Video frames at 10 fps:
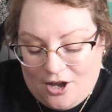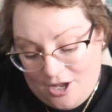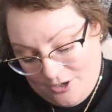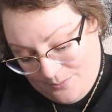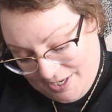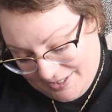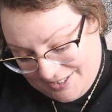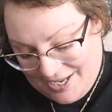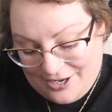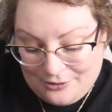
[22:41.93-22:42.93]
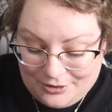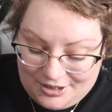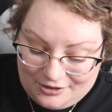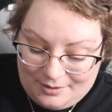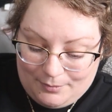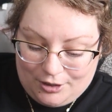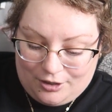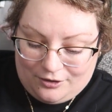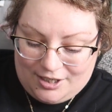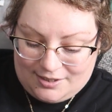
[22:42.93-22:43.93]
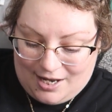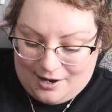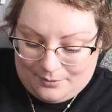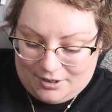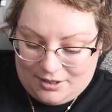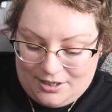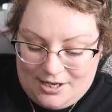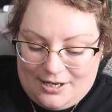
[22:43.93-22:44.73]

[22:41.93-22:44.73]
on a Wednesday or during Mercury's hour.